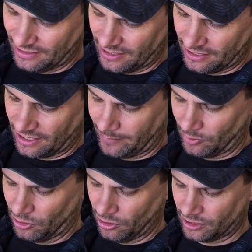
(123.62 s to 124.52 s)
a couple
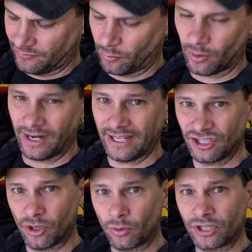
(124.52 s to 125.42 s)
hooks for a
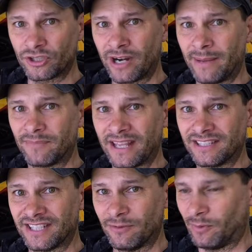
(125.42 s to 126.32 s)
shoulder strap they
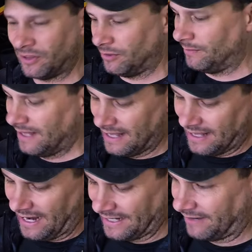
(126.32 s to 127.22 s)
send with you.
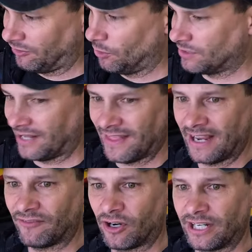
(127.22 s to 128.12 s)
I never use, I think
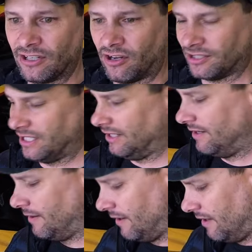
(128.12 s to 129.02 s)
I've already tossed it.
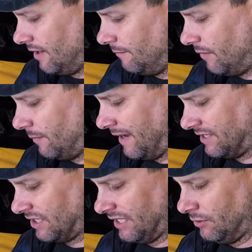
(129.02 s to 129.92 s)
But
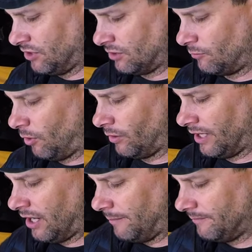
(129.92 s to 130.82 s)
basically you just roll it
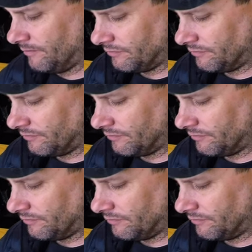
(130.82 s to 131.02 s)
up